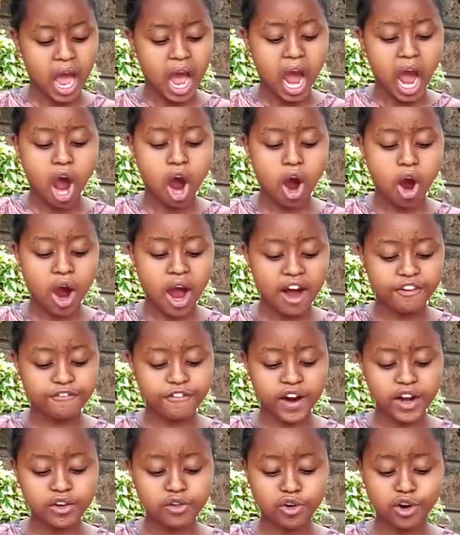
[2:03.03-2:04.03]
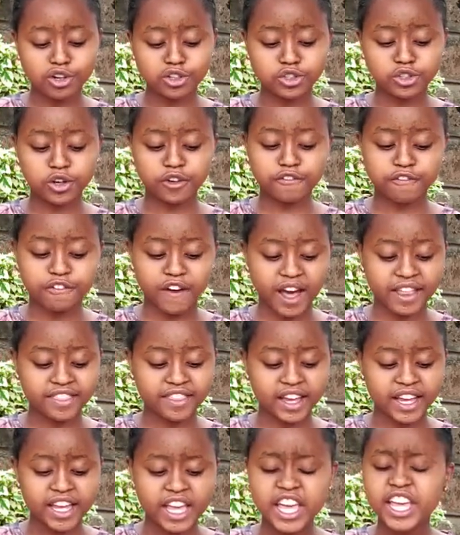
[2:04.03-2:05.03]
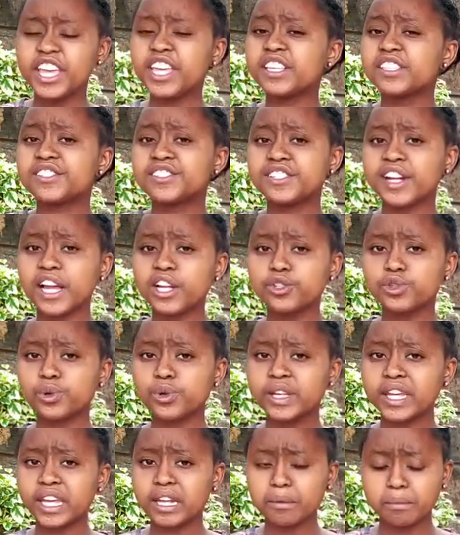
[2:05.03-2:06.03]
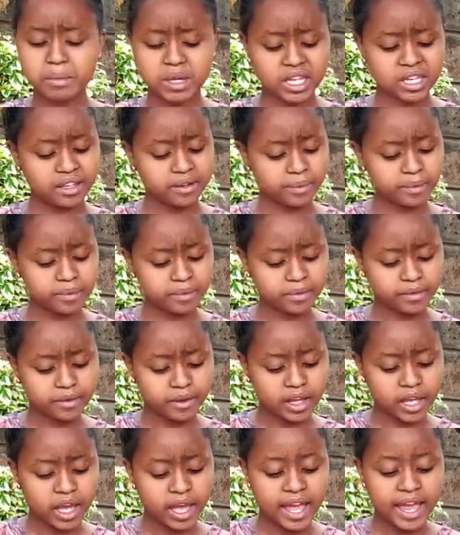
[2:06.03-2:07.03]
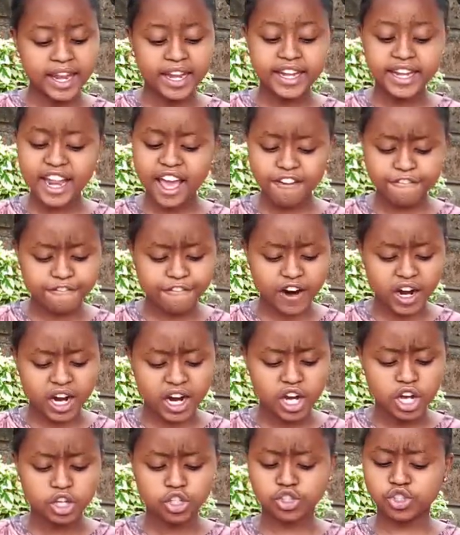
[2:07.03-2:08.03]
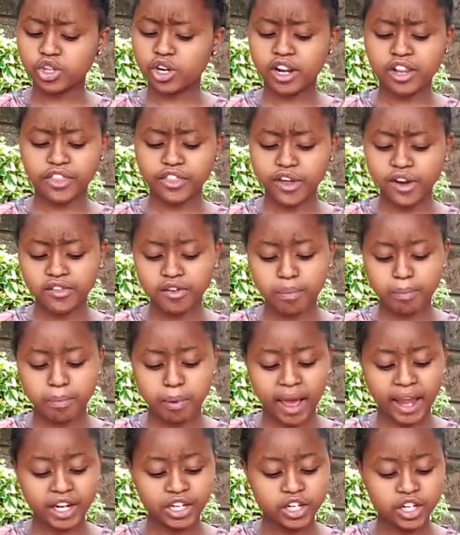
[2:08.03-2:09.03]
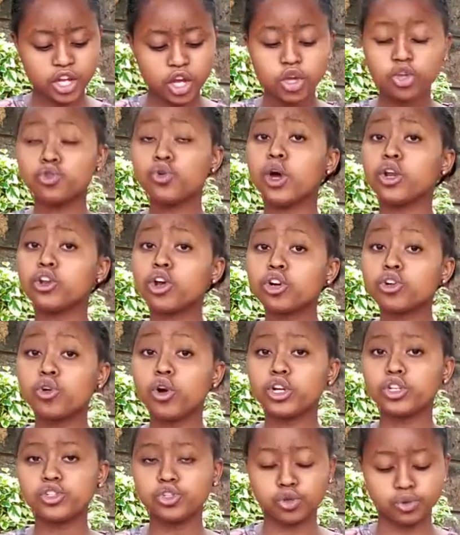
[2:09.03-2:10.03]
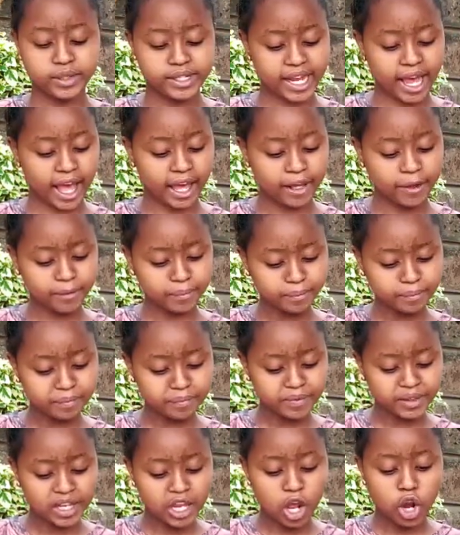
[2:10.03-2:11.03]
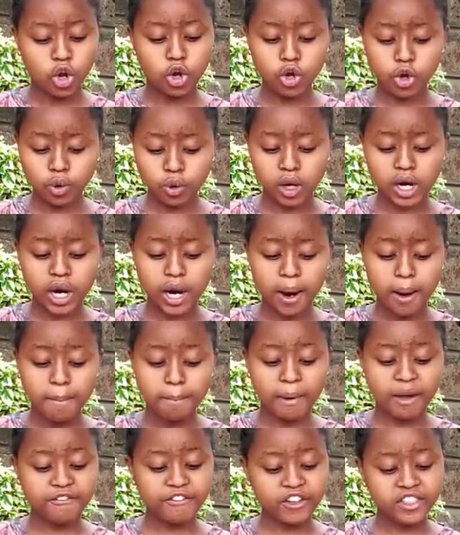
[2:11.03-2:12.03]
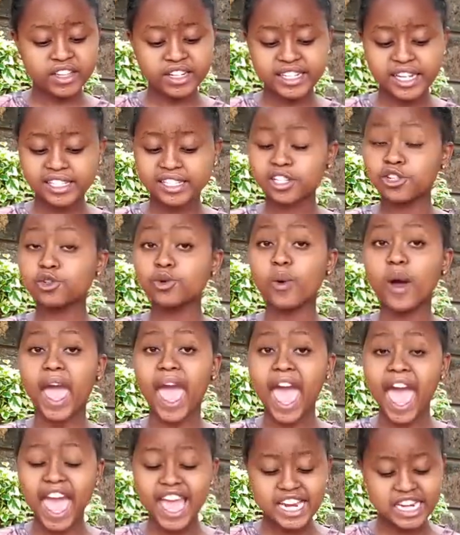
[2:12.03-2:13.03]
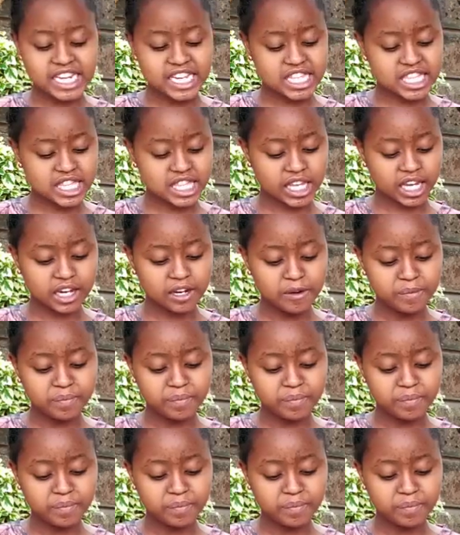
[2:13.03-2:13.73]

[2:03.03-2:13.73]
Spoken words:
How have I wronged your father? He is trying to kill me.' 'Never,' Jonathan replied, 'you are not going to die. Look, my father doesn't do anything,